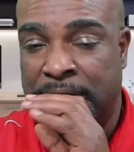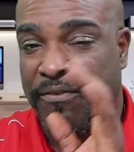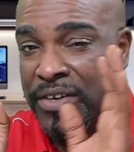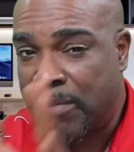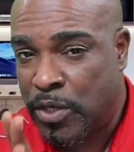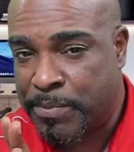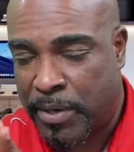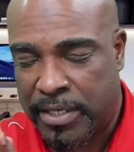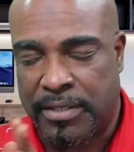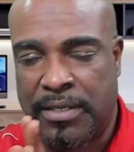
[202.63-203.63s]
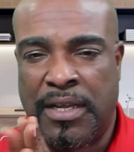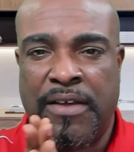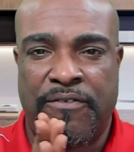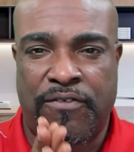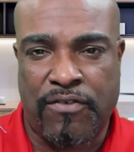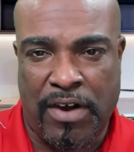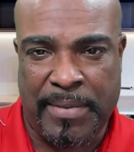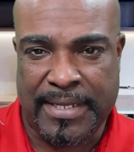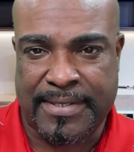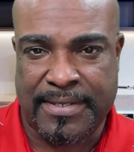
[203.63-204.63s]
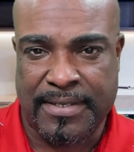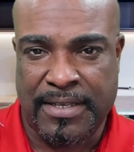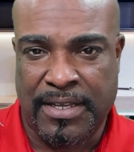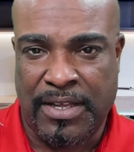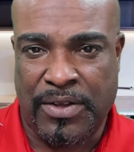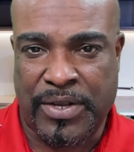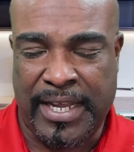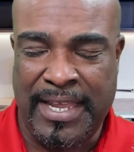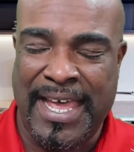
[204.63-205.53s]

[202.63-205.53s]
for the most part, from us, okay?